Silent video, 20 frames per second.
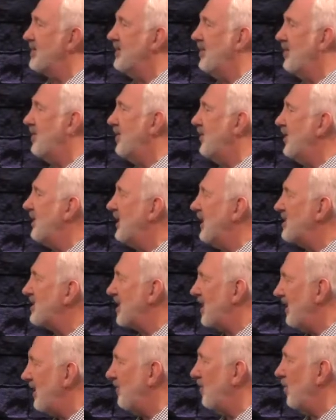Now, you think that's
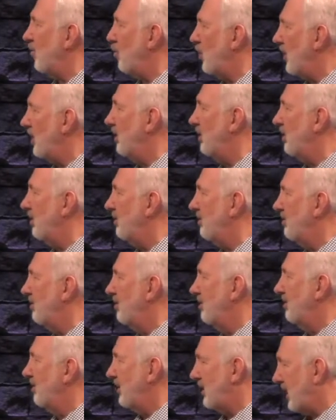kind of a weird
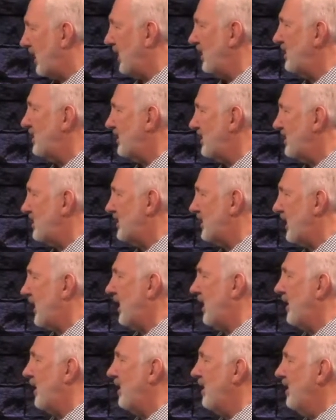thing to
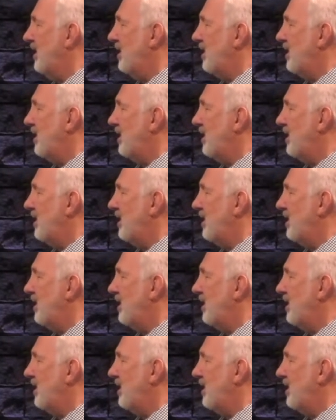say,